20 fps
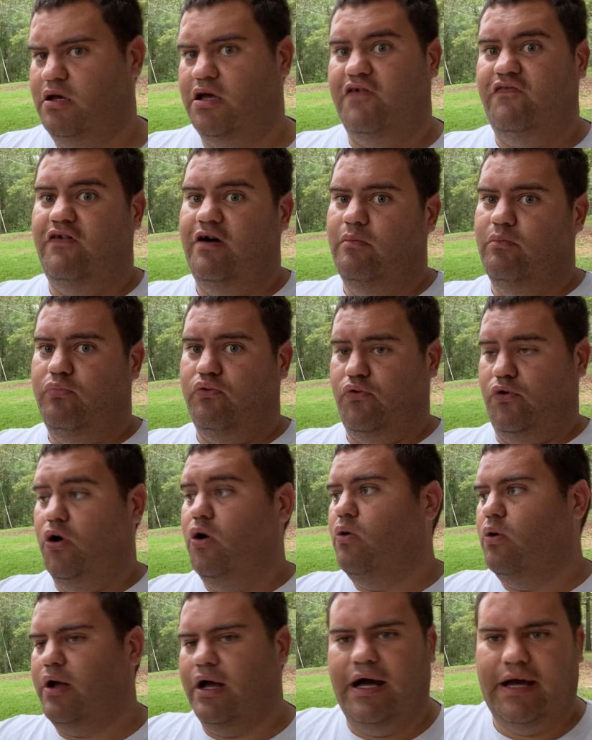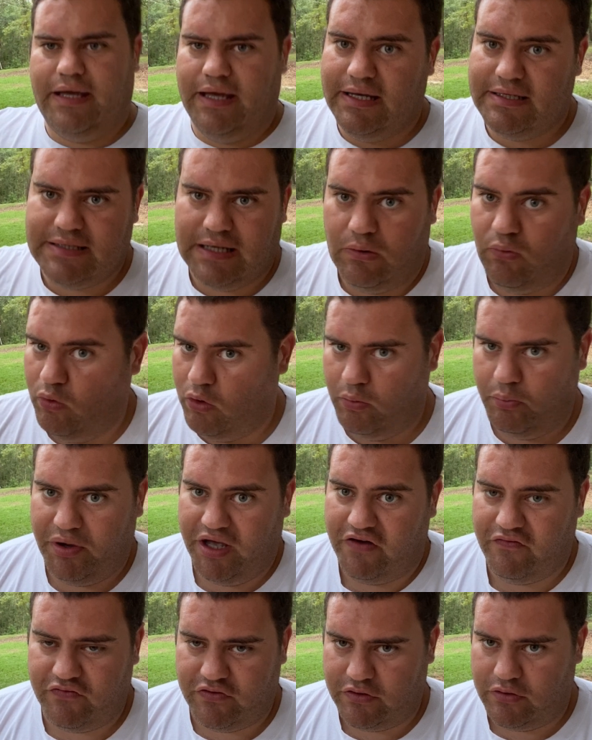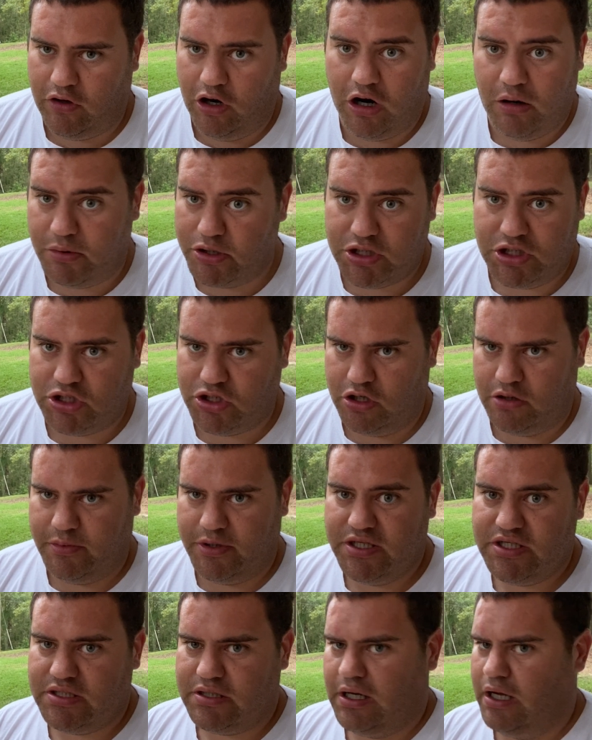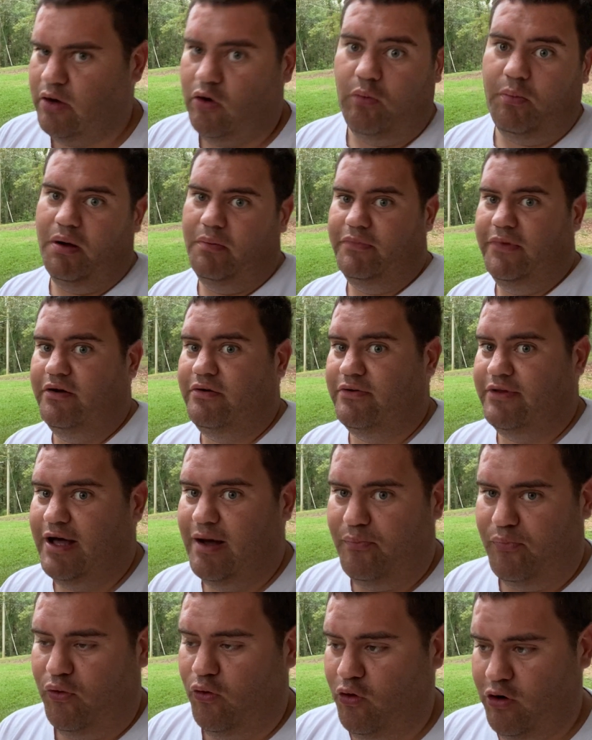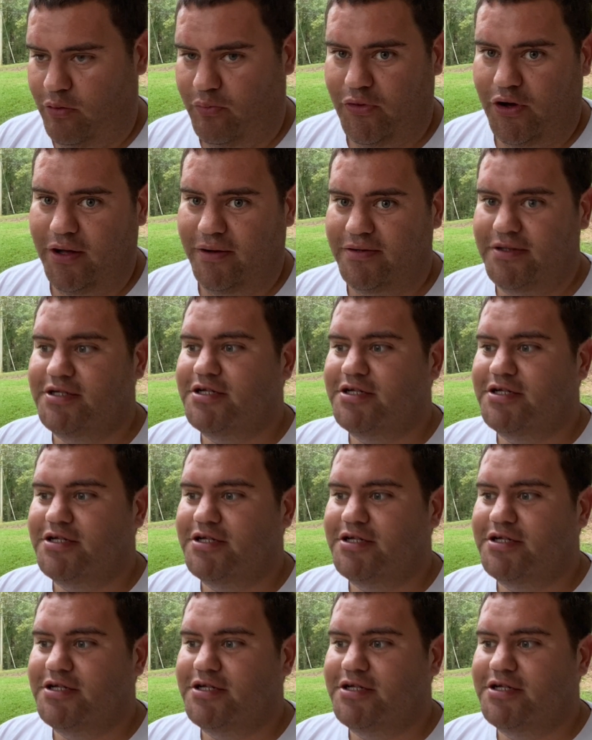If I'm broke, I guess I won't pay for the garbage service. I hope I'm never that poor, but